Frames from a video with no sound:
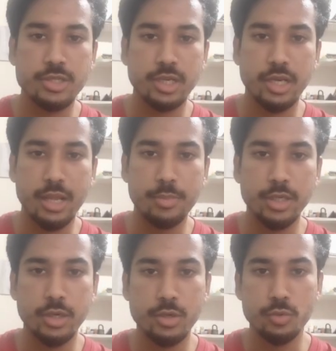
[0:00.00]
enable your
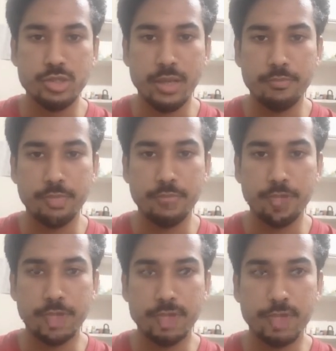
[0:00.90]
two-step
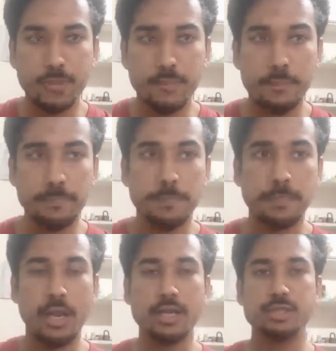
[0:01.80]
verification
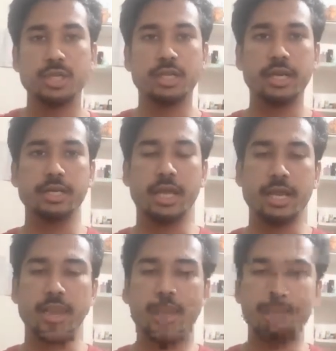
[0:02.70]
and generate an
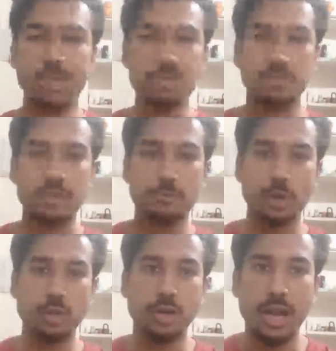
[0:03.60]
app password for
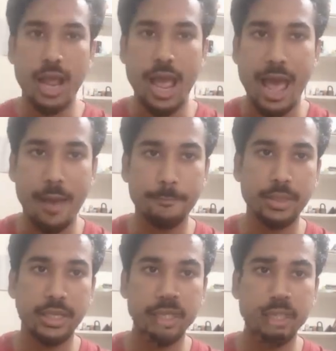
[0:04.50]
your
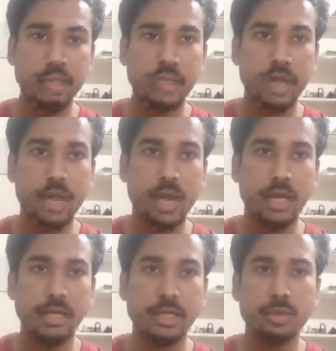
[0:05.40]
application,
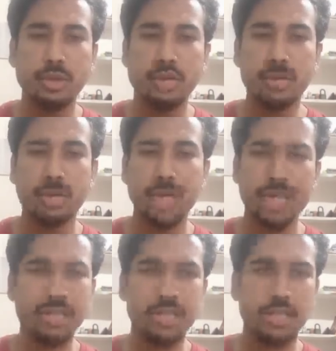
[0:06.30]
and you can name it
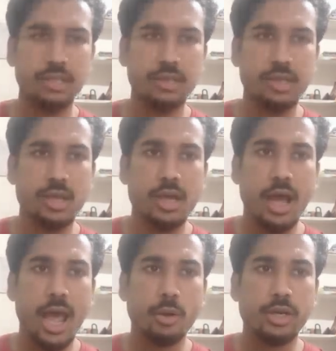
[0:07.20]
anything. I
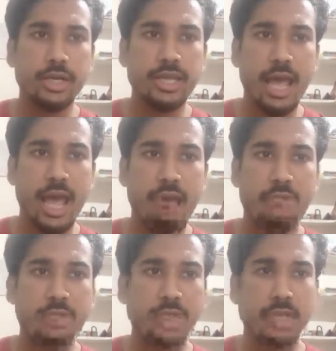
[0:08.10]
already have
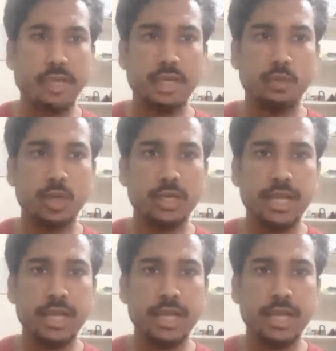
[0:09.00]
generated one